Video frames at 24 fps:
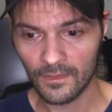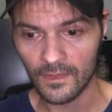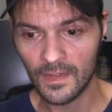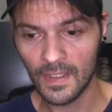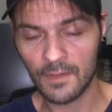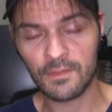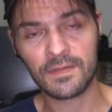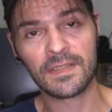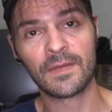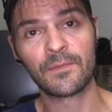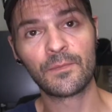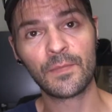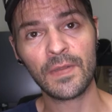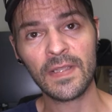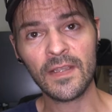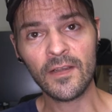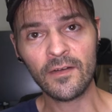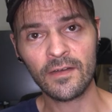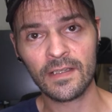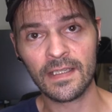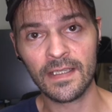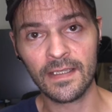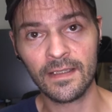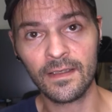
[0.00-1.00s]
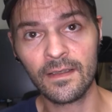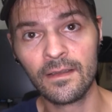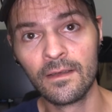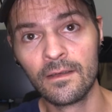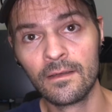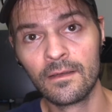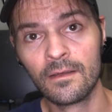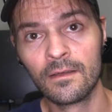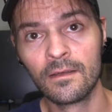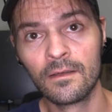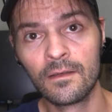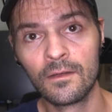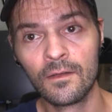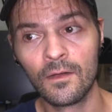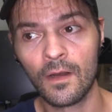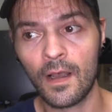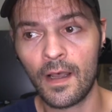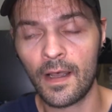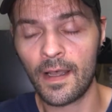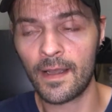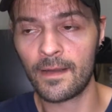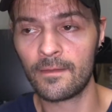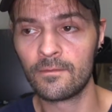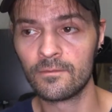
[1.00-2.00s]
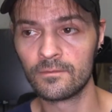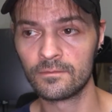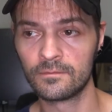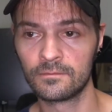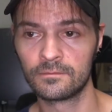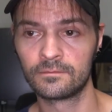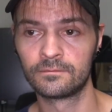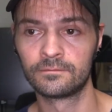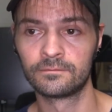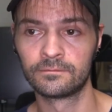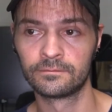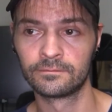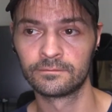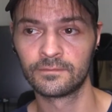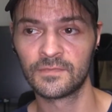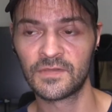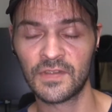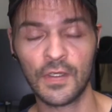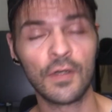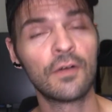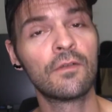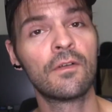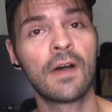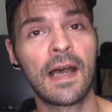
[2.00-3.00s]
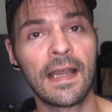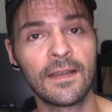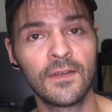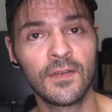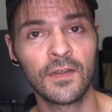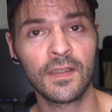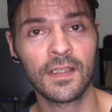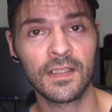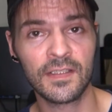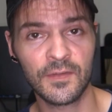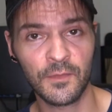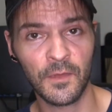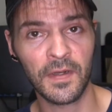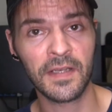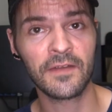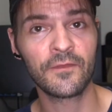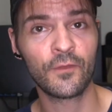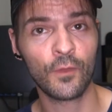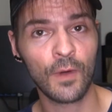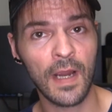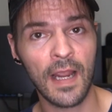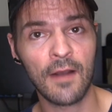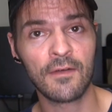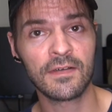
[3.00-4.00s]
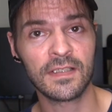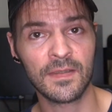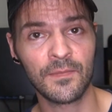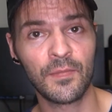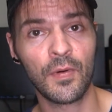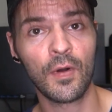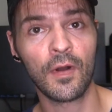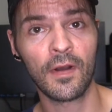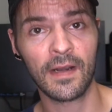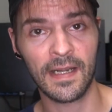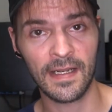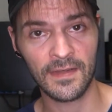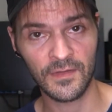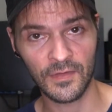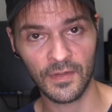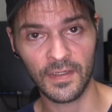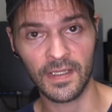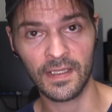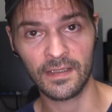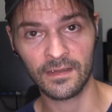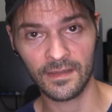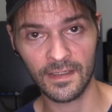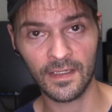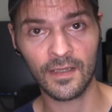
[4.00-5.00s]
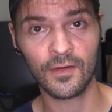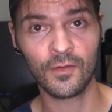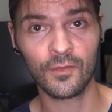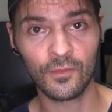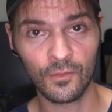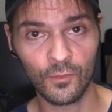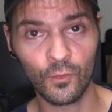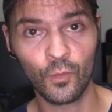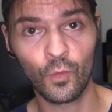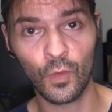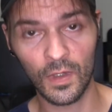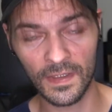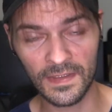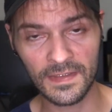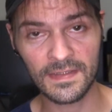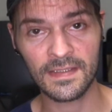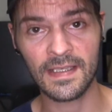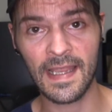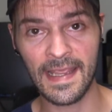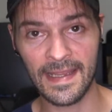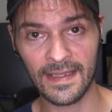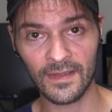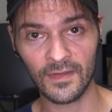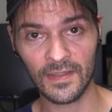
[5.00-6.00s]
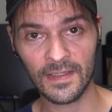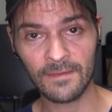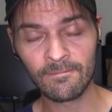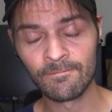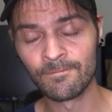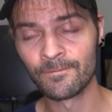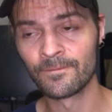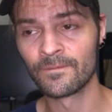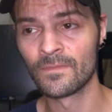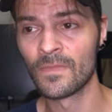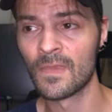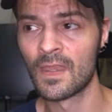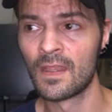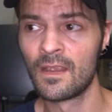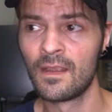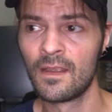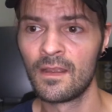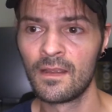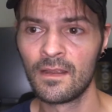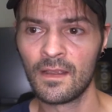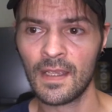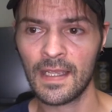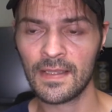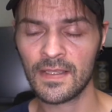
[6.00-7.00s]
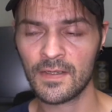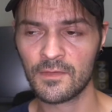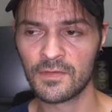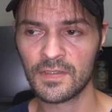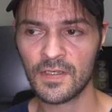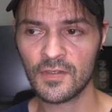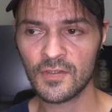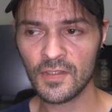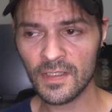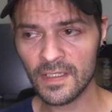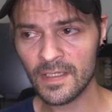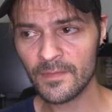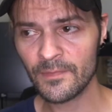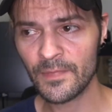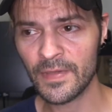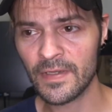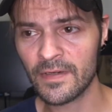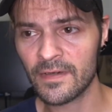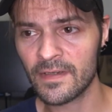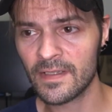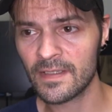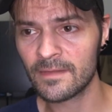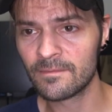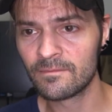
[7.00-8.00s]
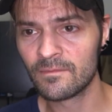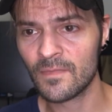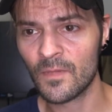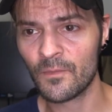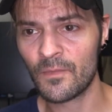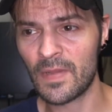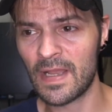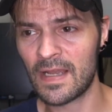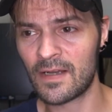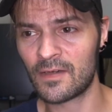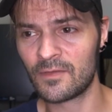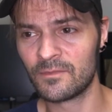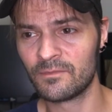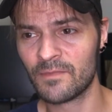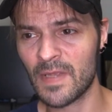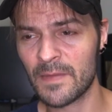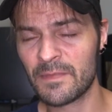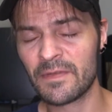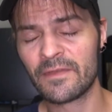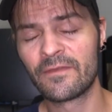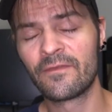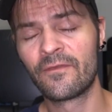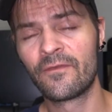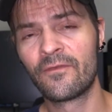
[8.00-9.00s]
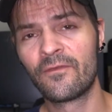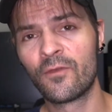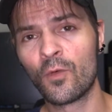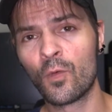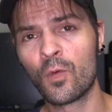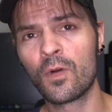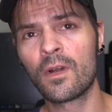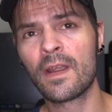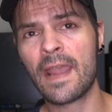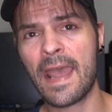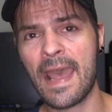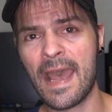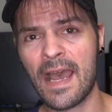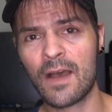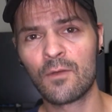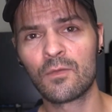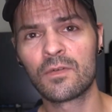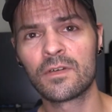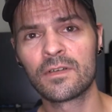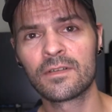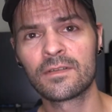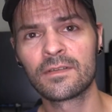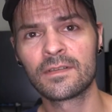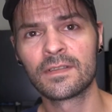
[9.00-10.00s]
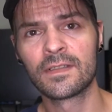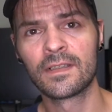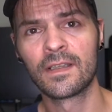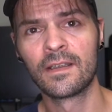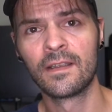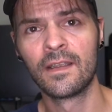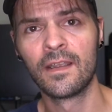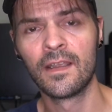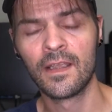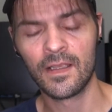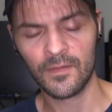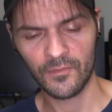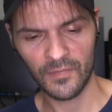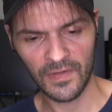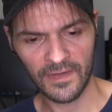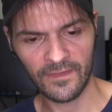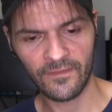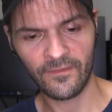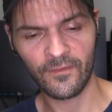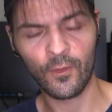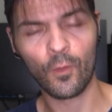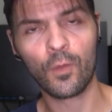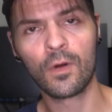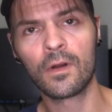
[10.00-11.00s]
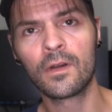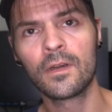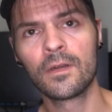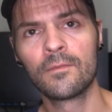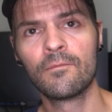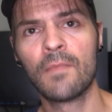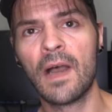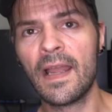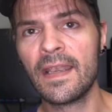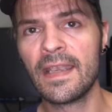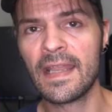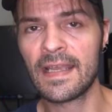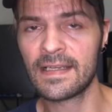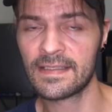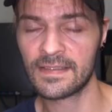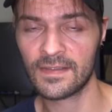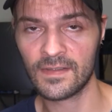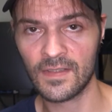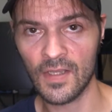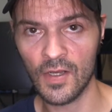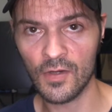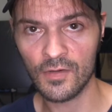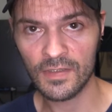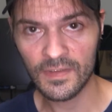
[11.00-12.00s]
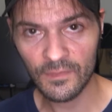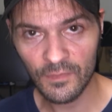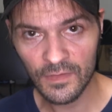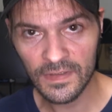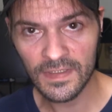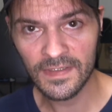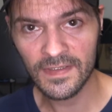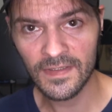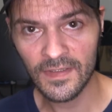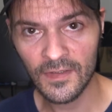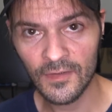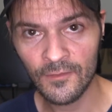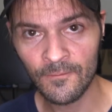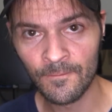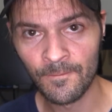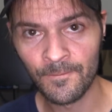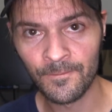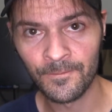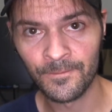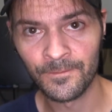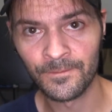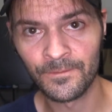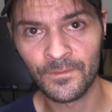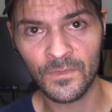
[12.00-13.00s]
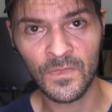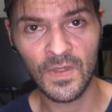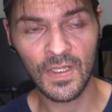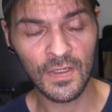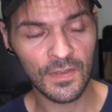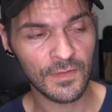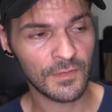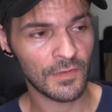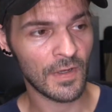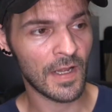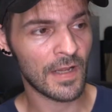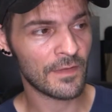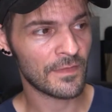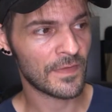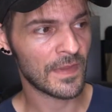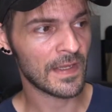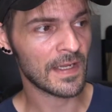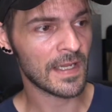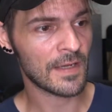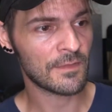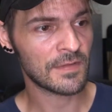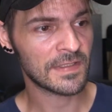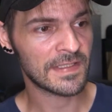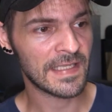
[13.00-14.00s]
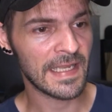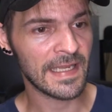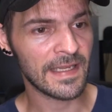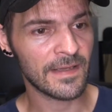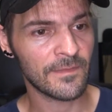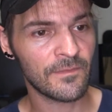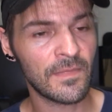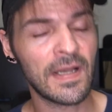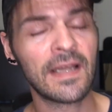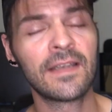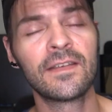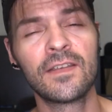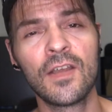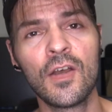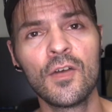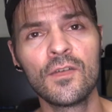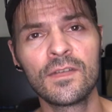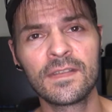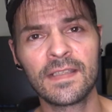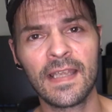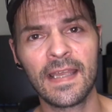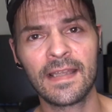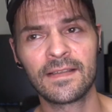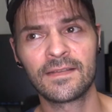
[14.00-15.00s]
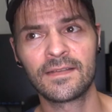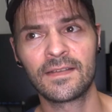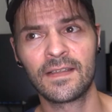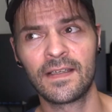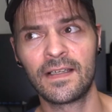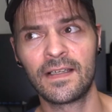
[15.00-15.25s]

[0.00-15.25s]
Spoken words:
was a period. So I took it 24 hours apart. I took it, once daily. And there was usually a period about maybe 4 hours before my next dose was due. So I think I was taking my dose at